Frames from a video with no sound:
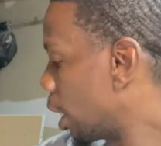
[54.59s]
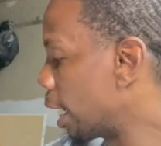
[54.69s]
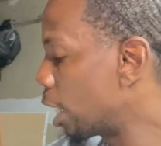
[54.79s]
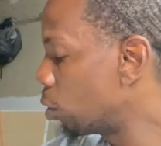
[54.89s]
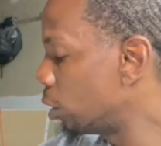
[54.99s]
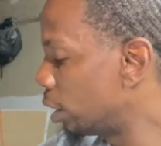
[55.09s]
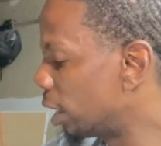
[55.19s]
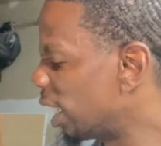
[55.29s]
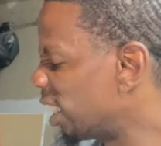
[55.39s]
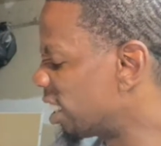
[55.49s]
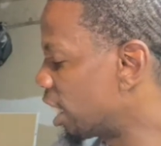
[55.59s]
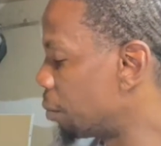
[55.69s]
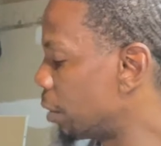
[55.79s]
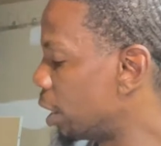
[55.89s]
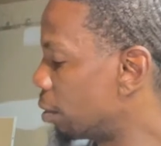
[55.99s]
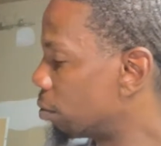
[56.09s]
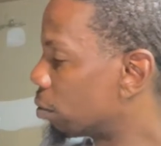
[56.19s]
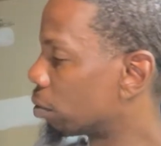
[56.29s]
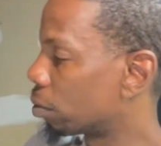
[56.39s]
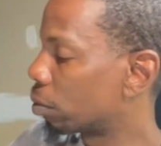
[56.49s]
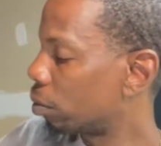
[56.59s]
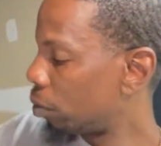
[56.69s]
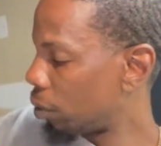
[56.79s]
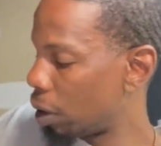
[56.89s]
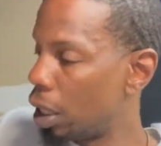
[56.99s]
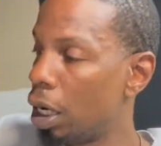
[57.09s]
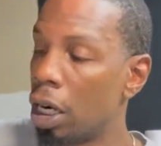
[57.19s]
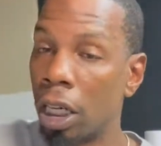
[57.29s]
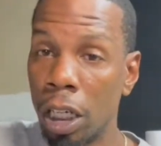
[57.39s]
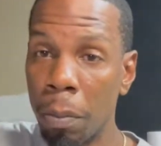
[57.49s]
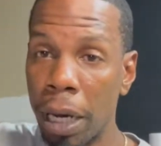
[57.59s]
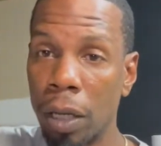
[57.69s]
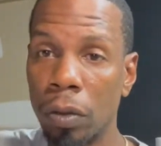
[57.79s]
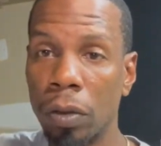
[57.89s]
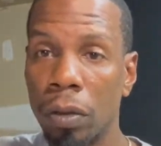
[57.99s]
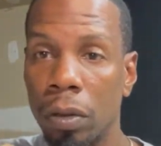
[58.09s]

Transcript: Not only did they send me a good amount,